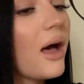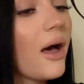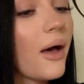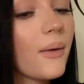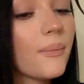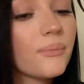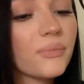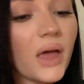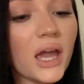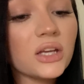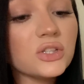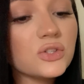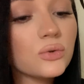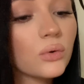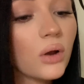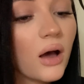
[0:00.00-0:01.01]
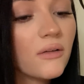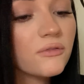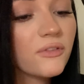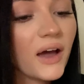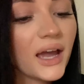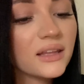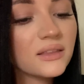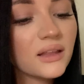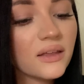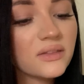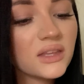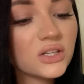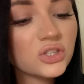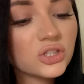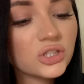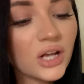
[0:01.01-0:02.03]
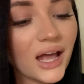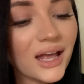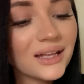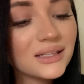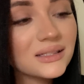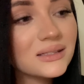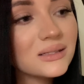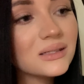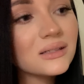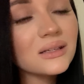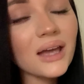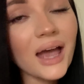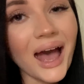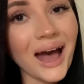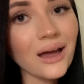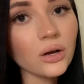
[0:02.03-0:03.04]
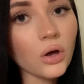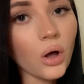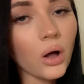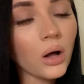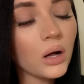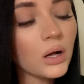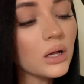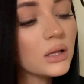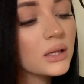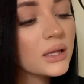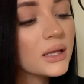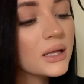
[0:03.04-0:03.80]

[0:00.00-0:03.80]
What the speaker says: I do not find that this sheds at all.